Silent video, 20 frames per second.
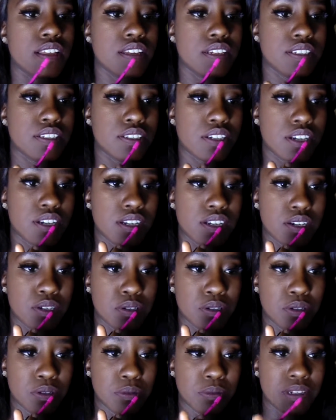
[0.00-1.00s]
Let's try it
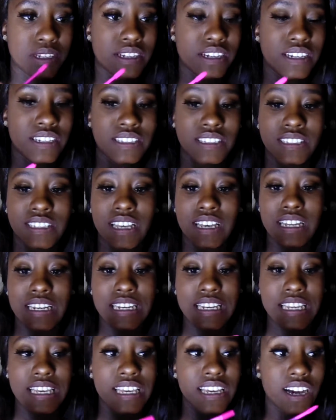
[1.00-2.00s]
out. Oh my god, it's just like a
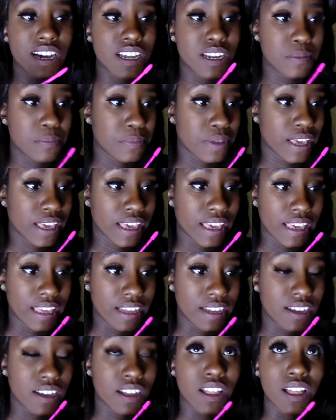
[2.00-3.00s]
neon
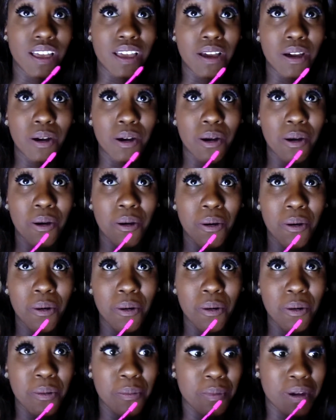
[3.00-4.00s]
pink. Like,
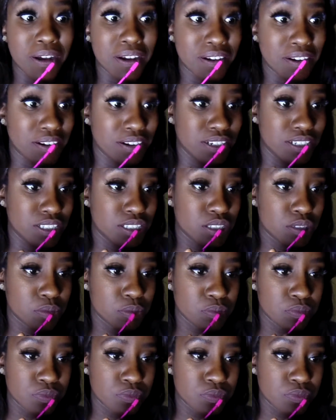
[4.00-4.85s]
oh my gosh.